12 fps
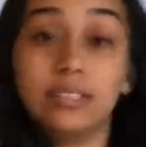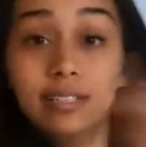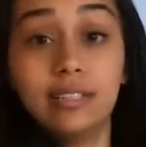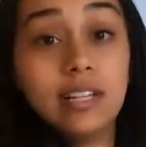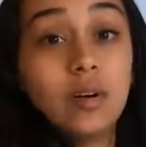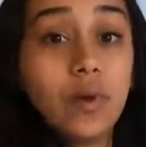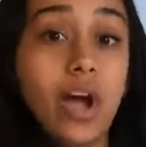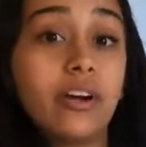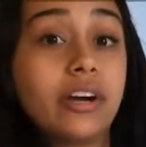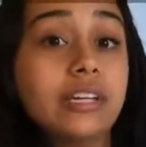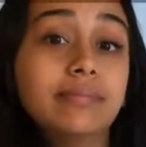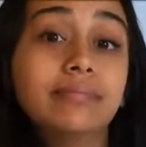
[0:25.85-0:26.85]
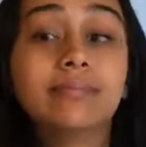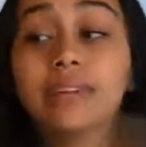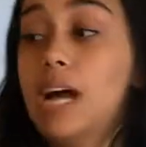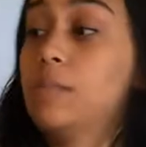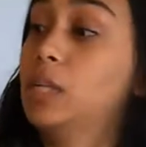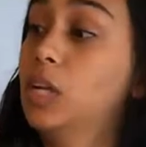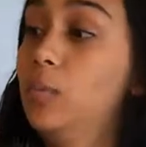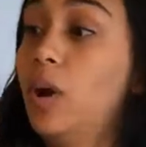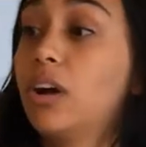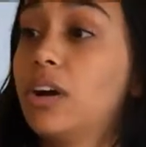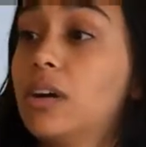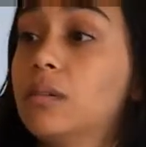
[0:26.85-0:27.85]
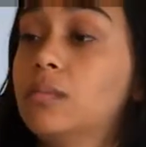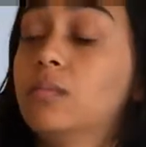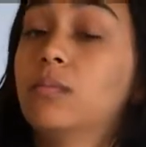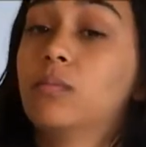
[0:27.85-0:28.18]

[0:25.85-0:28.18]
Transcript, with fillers: She's a little brown girl. I'm a little brown girl.